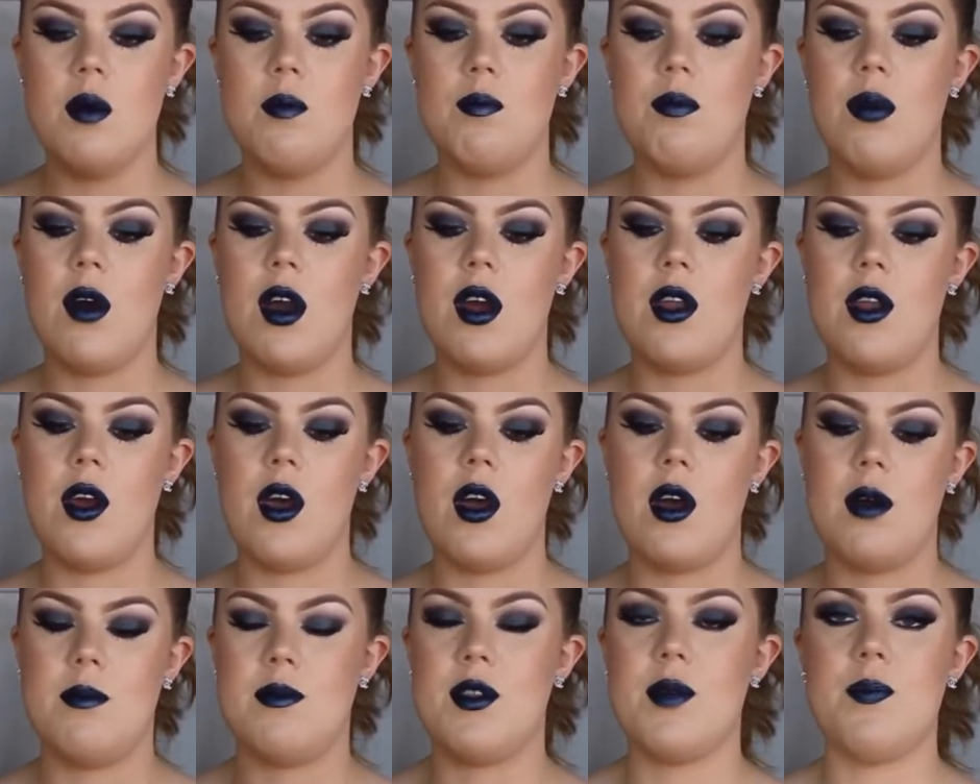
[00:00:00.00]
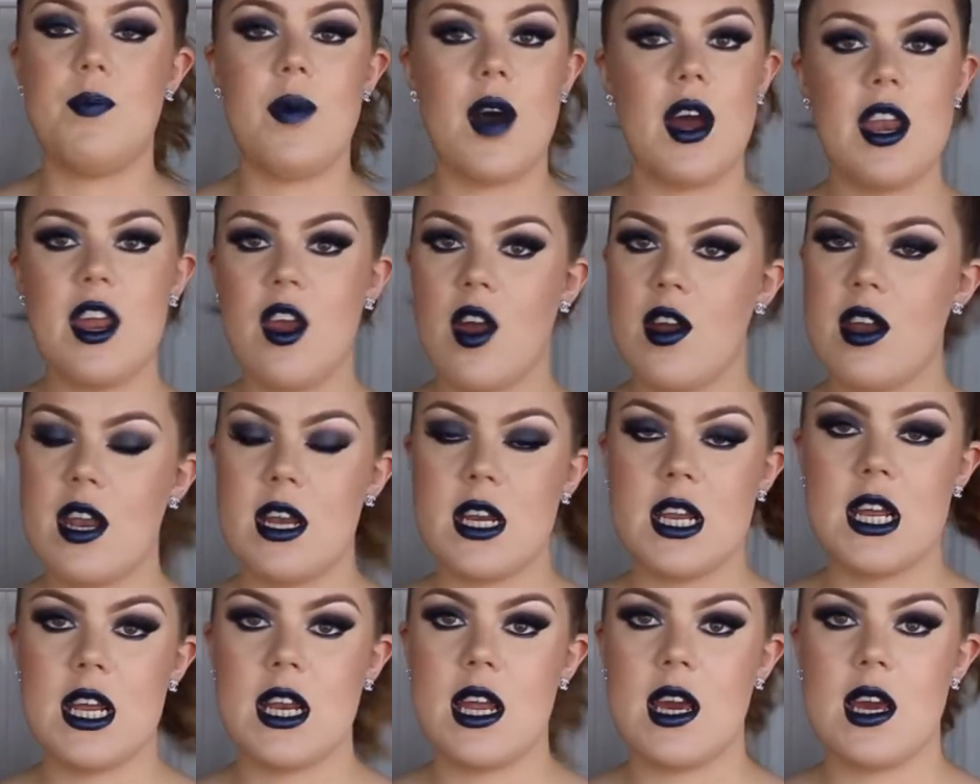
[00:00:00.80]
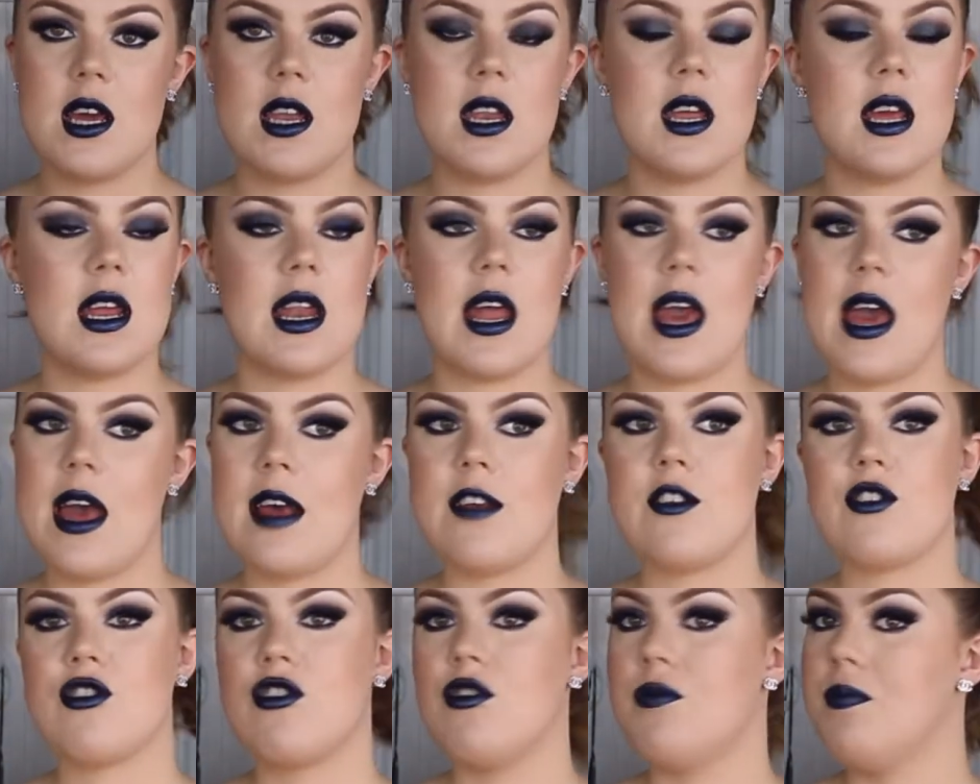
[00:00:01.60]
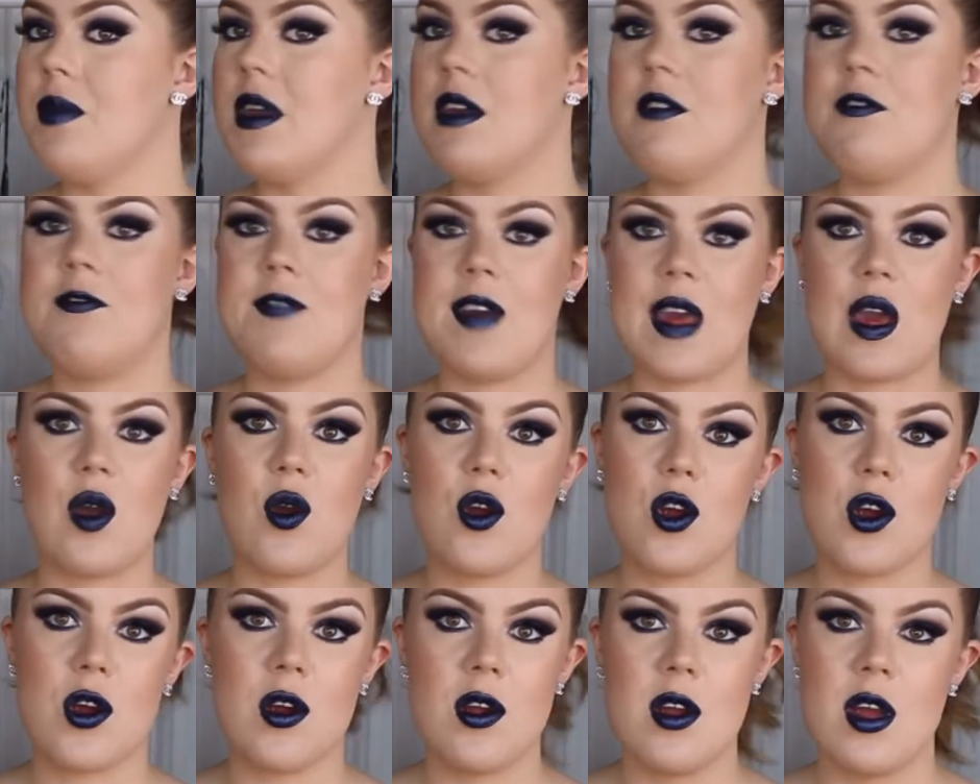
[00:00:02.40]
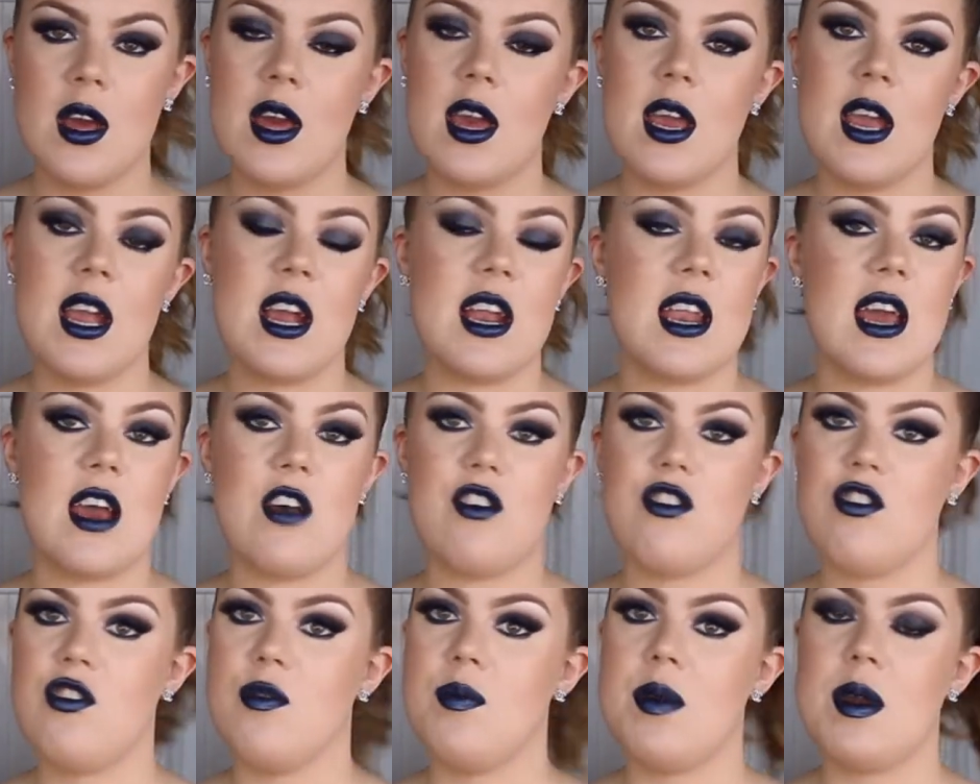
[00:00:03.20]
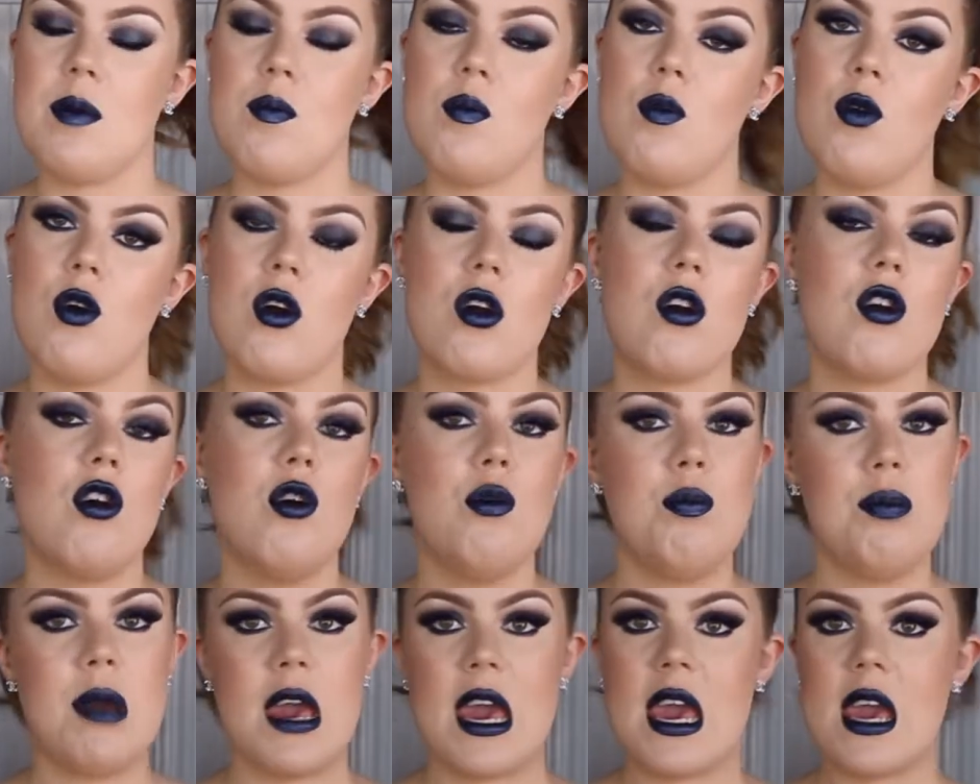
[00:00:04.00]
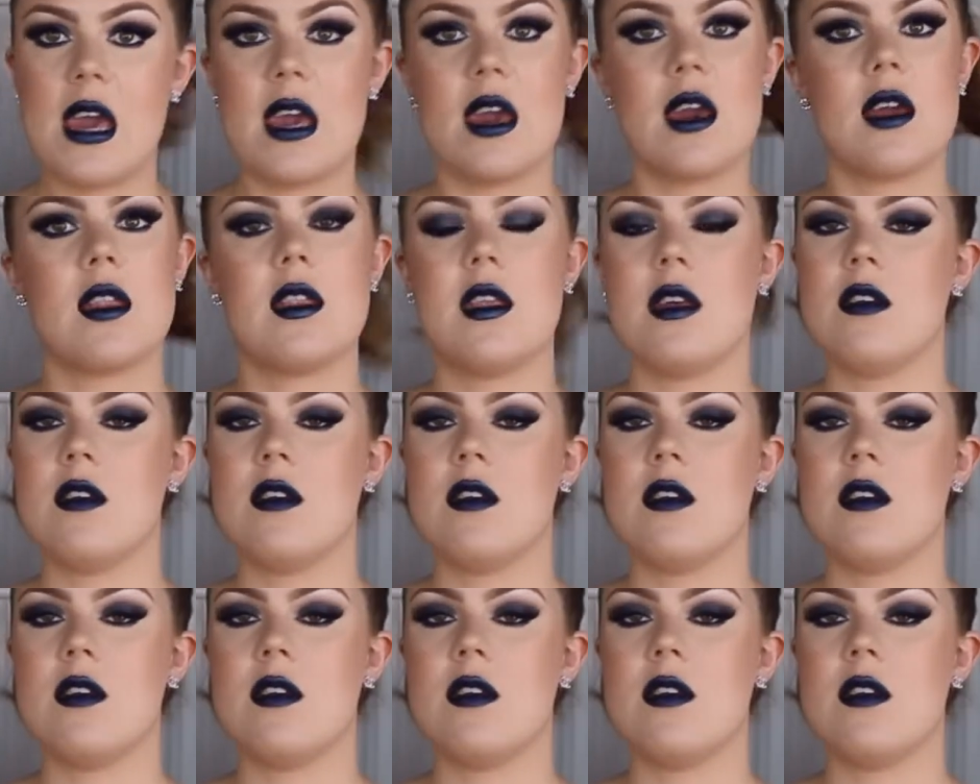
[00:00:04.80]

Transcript: But the body underneath it, it has to be thicker. It has to be more opaque.